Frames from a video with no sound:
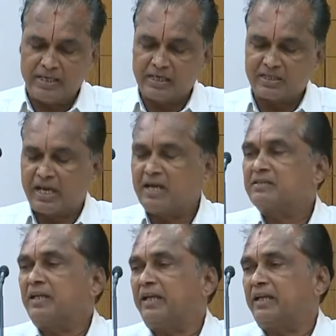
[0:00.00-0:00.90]
He has
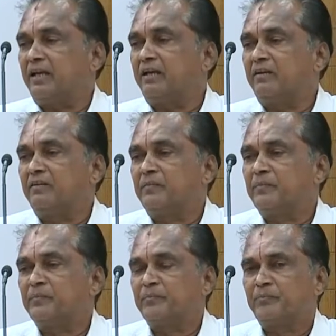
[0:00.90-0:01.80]
translated
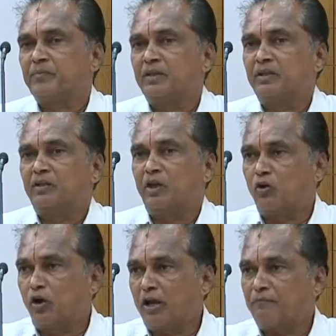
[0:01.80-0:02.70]

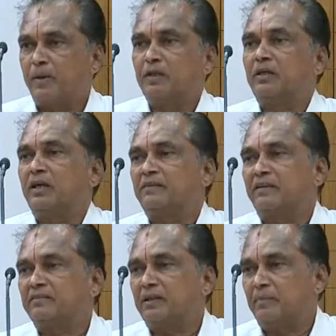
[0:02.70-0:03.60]
the whole of Paduka
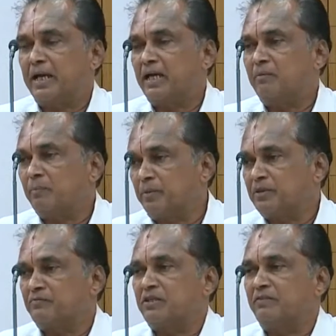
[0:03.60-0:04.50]
Sahasra, magnum
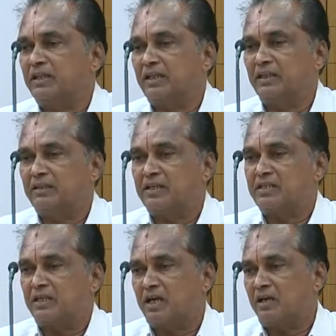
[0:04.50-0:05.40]
opus of Vedanta
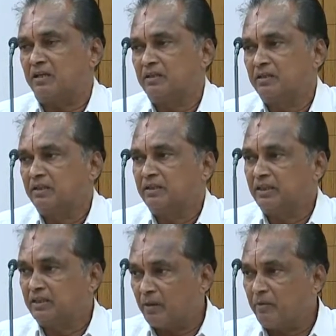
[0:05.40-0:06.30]
Deshika
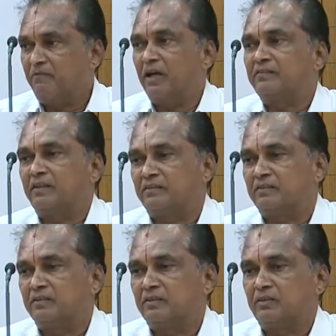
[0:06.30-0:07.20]
in Tamil
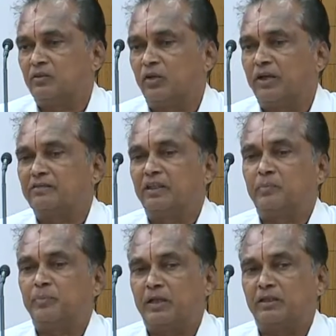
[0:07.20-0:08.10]
verses known as
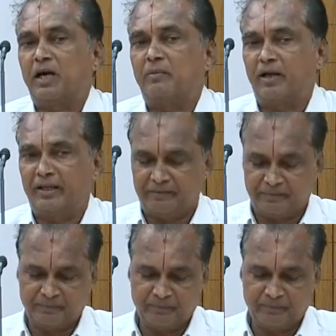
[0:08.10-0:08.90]
Thiru Padukamalai.